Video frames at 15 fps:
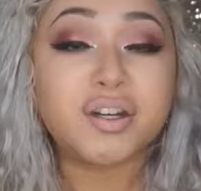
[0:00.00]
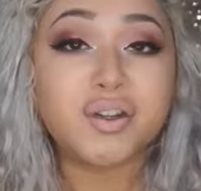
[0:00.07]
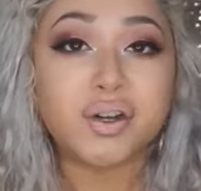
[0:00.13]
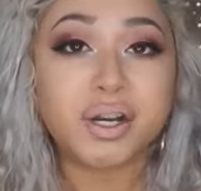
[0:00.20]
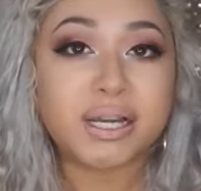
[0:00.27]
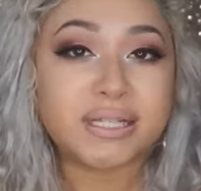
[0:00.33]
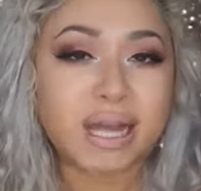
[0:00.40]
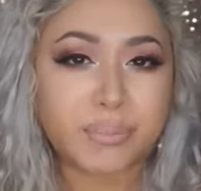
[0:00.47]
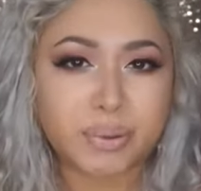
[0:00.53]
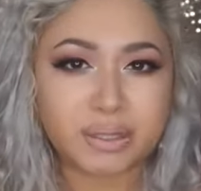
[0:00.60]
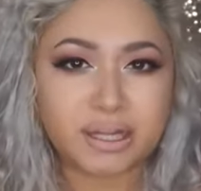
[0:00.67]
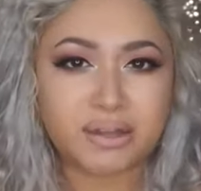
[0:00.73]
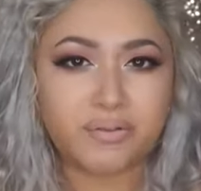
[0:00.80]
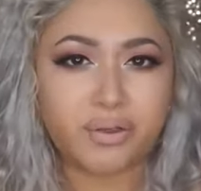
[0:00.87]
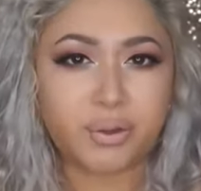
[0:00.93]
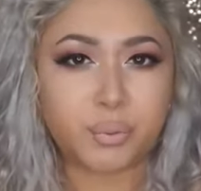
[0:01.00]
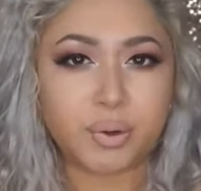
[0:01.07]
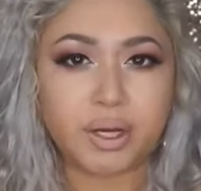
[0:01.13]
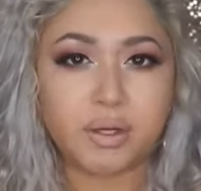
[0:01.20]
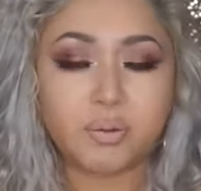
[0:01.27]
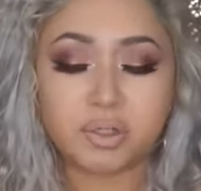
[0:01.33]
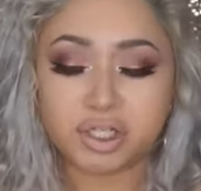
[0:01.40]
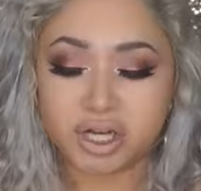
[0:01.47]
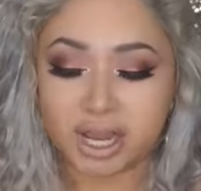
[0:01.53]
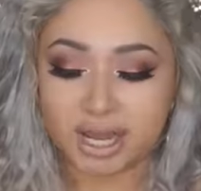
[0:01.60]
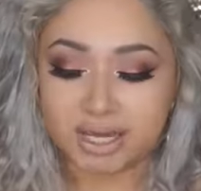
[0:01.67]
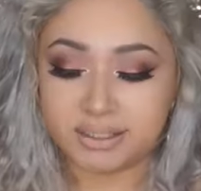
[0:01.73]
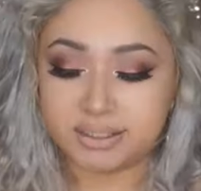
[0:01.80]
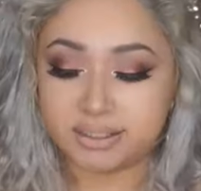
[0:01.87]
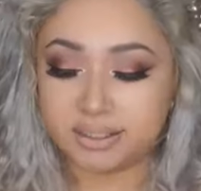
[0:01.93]
There is, I believe, 3 new
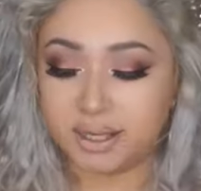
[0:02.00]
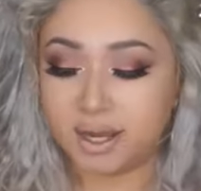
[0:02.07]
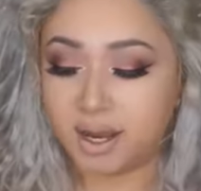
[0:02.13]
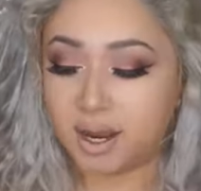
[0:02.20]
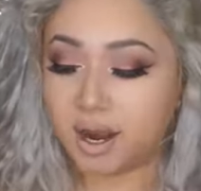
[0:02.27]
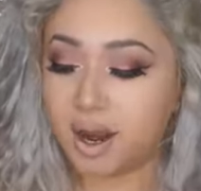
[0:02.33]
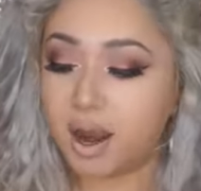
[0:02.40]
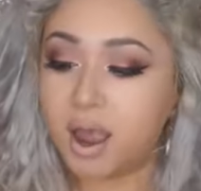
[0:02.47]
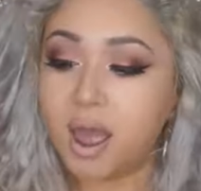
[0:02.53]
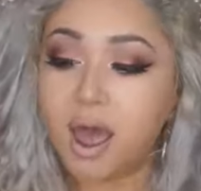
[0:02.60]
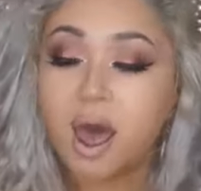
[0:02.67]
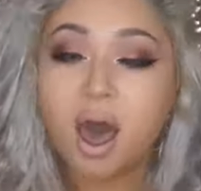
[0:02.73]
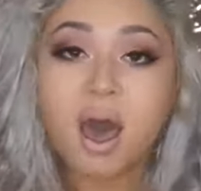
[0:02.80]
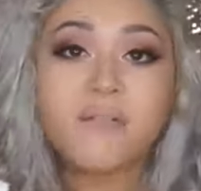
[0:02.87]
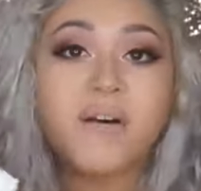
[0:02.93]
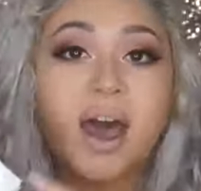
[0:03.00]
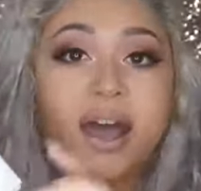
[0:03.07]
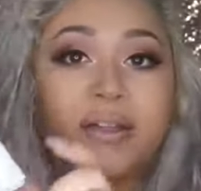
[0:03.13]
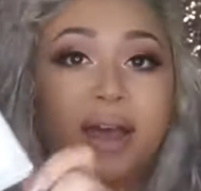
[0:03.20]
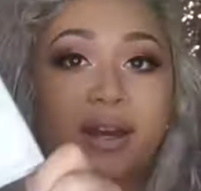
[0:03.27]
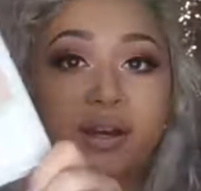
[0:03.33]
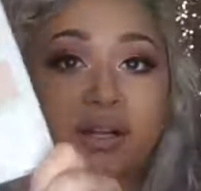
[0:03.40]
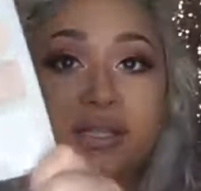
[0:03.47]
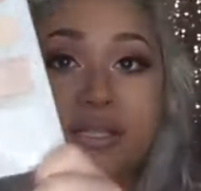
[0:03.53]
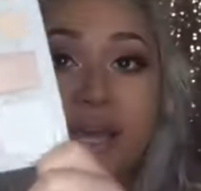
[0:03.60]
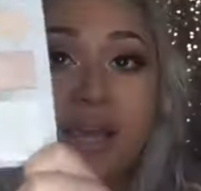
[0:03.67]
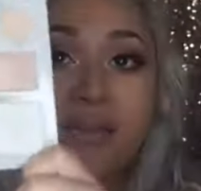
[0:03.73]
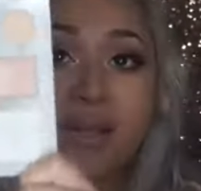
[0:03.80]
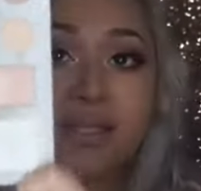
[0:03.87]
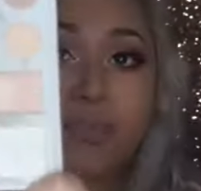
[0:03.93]
shades of highlighters in this